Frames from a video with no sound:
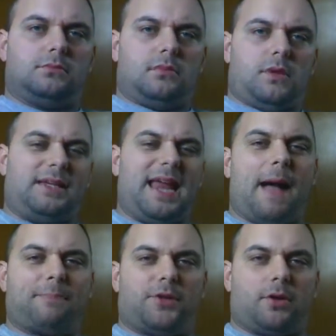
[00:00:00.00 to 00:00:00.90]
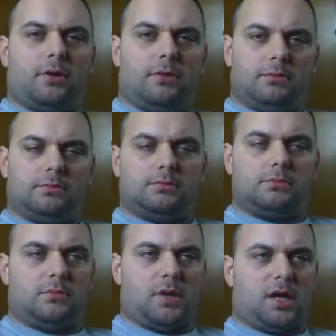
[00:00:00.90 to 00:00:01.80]
adapter,
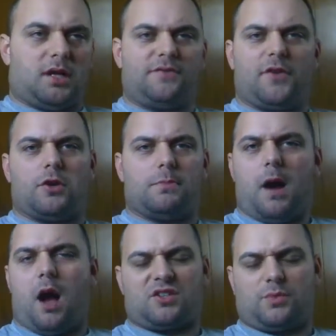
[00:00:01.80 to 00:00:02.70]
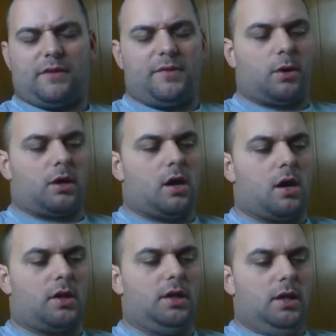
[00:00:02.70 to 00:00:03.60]
converter box, whatever you want to
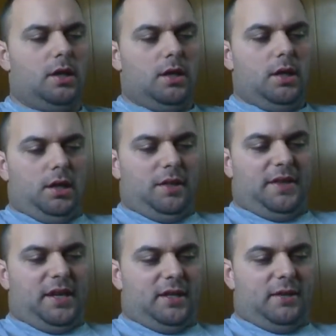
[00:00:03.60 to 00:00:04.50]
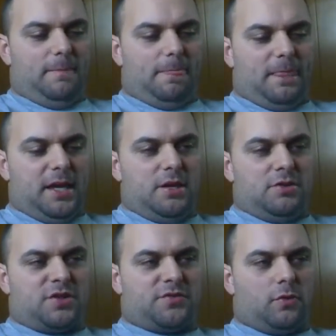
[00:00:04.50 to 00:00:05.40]
call it, that they
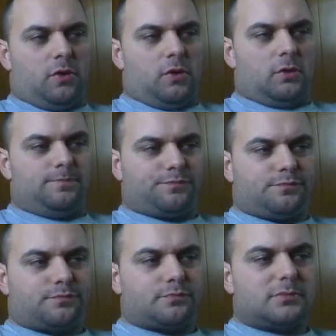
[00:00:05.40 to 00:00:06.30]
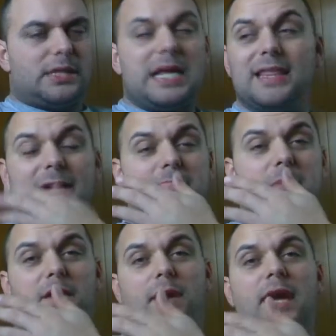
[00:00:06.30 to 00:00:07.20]
use for, like
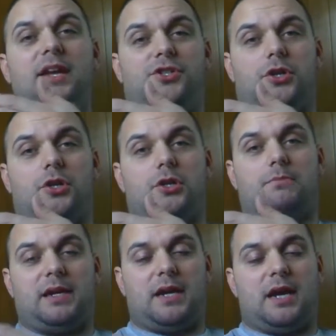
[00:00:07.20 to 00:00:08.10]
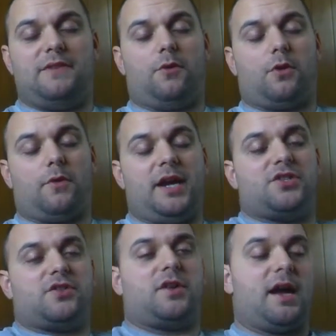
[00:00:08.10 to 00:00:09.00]
my Ranger, my 94
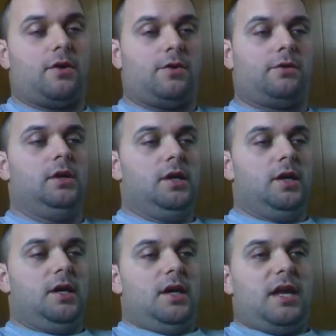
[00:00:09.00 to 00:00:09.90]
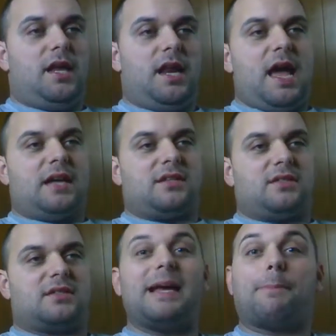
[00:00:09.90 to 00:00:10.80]
Ranger I own, it has
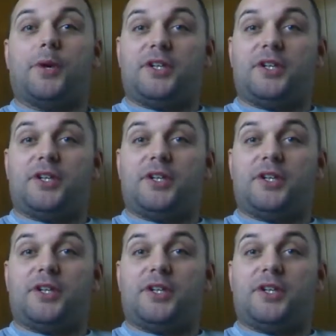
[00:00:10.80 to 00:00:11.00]
separate